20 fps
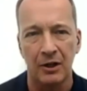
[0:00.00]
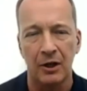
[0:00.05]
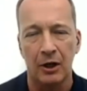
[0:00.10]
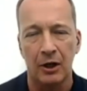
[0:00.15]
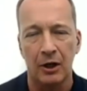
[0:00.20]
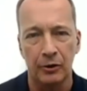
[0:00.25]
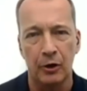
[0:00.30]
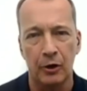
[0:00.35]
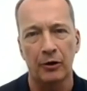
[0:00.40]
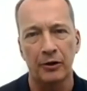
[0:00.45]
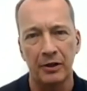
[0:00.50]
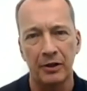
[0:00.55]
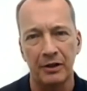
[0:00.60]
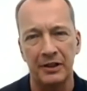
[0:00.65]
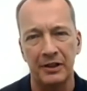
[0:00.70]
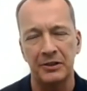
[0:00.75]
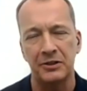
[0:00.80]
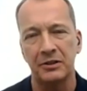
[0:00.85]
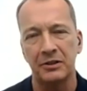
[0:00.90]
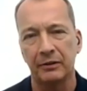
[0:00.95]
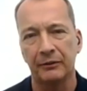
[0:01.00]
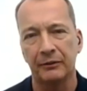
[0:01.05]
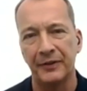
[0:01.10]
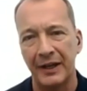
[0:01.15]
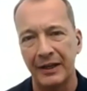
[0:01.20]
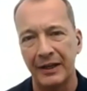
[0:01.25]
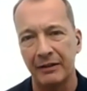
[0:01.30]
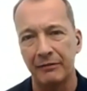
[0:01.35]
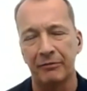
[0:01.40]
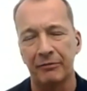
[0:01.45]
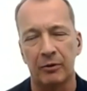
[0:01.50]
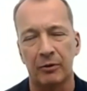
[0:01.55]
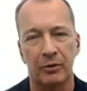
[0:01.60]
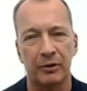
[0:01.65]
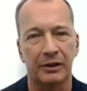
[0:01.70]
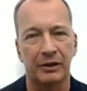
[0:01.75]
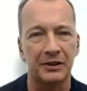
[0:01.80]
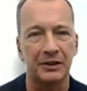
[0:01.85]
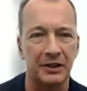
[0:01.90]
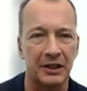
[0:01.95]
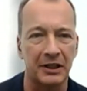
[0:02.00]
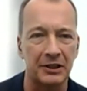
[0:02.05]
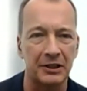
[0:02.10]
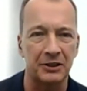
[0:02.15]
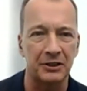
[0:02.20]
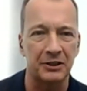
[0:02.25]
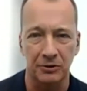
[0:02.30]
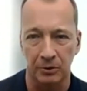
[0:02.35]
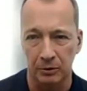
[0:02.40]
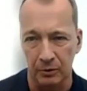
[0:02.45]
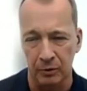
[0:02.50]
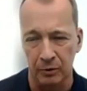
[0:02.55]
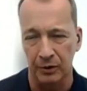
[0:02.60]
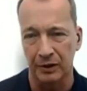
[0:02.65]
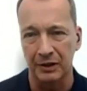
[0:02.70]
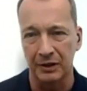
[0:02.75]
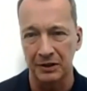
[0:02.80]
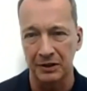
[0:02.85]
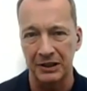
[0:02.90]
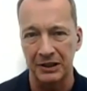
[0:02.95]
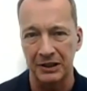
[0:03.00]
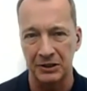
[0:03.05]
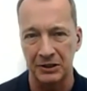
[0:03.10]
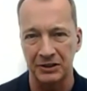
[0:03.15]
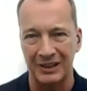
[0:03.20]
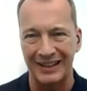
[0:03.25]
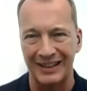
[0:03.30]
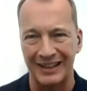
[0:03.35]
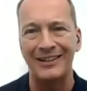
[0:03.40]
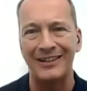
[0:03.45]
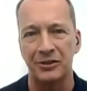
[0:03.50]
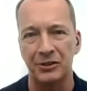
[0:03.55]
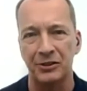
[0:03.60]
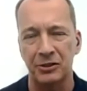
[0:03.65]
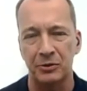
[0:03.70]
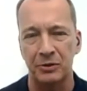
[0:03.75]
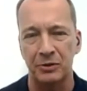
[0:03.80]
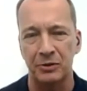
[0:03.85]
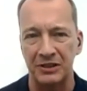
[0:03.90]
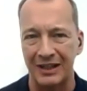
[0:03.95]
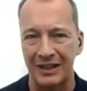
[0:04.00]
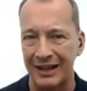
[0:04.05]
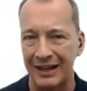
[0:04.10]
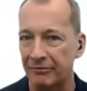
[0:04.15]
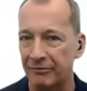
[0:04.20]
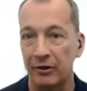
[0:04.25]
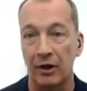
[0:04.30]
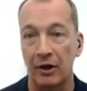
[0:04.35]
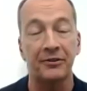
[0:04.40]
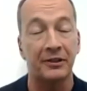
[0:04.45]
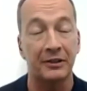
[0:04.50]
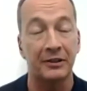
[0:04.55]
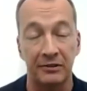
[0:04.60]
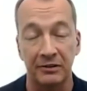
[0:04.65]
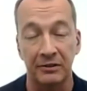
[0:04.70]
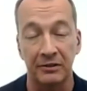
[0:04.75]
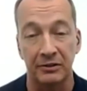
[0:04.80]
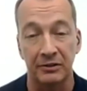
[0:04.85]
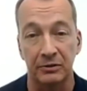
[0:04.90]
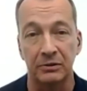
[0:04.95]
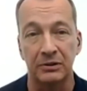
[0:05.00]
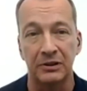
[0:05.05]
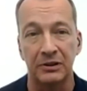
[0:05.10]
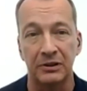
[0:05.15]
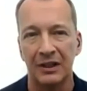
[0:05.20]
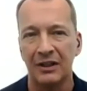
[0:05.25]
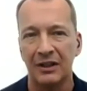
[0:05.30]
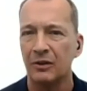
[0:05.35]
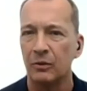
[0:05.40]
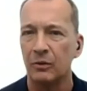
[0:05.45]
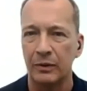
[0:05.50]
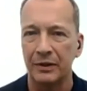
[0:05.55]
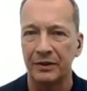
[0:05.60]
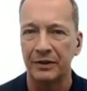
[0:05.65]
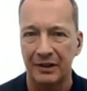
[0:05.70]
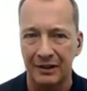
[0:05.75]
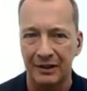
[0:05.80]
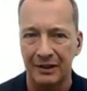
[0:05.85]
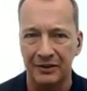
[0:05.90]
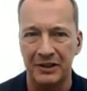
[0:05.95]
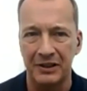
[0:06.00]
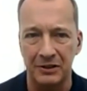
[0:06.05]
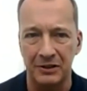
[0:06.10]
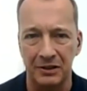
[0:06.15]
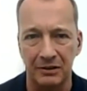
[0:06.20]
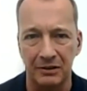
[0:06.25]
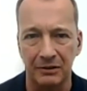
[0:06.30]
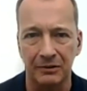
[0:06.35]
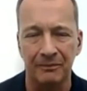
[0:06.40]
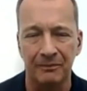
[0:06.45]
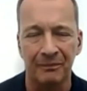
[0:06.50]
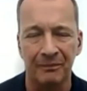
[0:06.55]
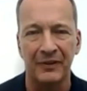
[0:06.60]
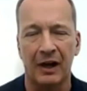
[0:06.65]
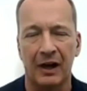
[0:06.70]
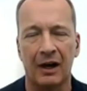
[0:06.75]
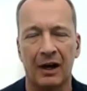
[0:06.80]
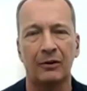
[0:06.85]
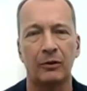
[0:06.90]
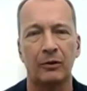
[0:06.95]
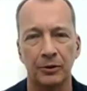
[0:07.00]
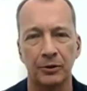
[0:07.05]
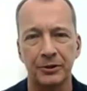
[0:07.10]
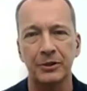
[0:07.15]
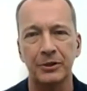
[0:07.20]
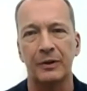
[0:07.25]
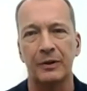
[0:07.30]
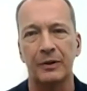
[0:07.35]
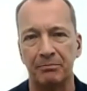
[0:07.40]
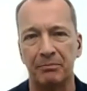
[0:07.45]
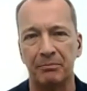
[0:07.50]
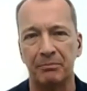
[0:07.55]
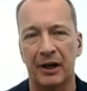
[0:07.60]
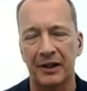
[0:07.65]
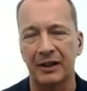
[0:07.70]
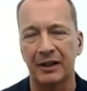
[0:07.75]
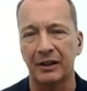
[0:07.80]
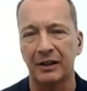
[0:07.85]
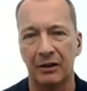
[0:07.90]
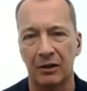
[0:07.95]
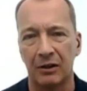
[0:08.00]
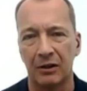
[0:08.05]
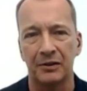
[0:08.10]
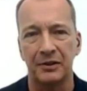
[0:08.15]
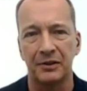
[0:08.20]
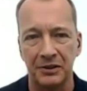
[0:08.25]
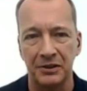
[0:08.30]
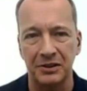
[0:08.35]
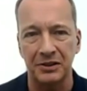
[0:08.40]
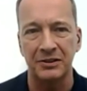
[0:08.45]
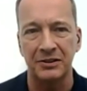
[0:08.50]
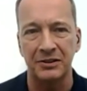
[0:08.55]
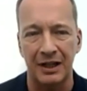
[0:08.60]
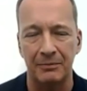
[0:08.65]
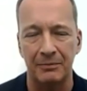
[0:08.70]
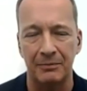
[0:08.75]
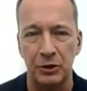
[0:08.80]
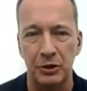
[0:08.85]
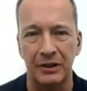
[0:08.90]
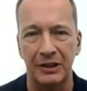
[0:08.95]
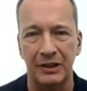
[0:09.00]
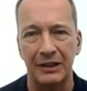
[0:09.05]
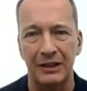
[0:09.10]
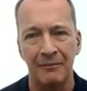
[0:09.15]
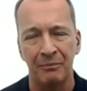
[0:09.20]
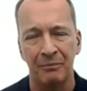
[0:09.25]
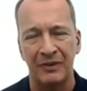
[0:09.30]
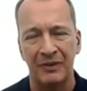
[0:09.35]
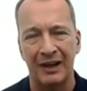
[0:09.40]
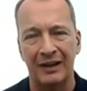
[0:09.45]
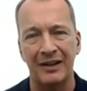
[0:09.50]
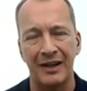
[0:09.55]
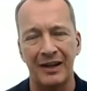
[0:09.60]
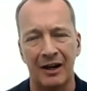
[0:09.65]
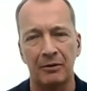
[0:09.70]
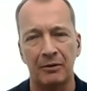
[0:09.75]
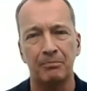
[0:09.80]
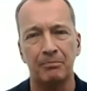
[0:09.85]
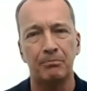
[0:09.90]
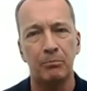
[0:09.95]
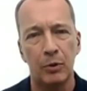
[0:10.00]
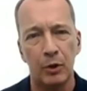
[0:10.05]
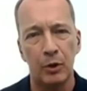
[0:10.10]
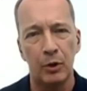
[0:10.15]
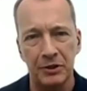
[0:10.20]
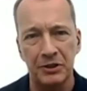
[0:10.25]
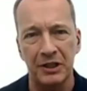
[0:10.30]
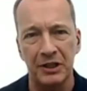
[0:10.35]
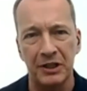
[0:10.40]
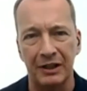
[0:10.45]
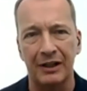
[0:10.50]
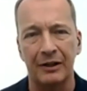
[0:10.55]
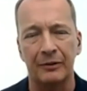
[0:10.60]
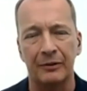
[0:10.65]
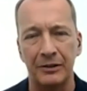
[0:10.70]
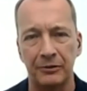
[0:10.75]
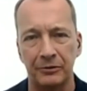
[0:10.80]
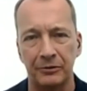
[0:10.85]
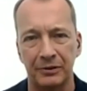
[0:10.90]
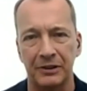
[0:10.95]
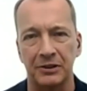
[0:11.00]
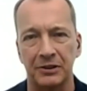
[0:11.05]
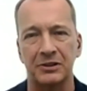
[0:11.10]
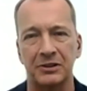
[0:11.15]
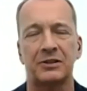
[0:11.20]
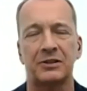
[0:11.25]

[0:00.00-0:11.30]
non-digital native organizations or organizations and industries that have nothing to do with digital are also embarking on this same journey. And they are merging their interests.